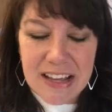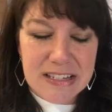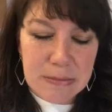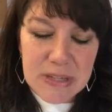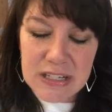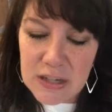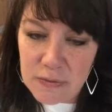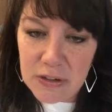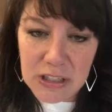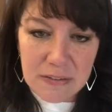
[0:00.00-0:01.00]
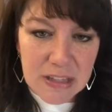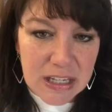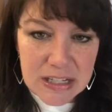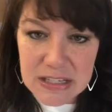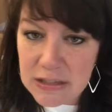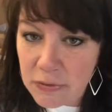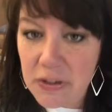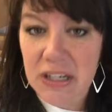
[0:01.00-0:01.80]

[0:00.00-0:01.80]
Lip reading: Something different. Give the kids a different